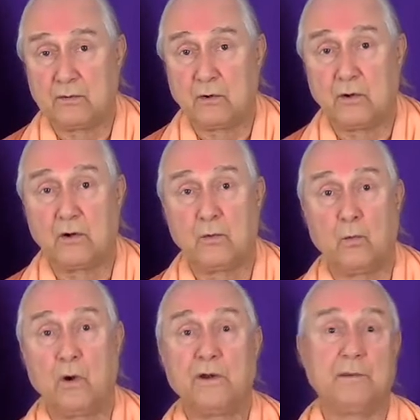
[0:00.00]
or
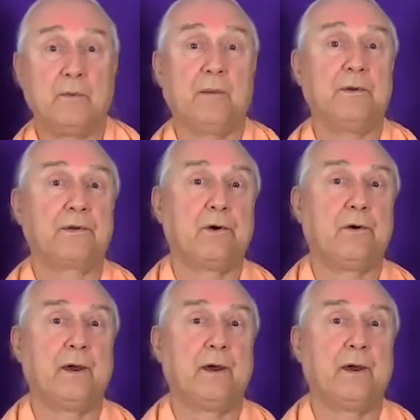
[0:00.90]
where did Brahman go?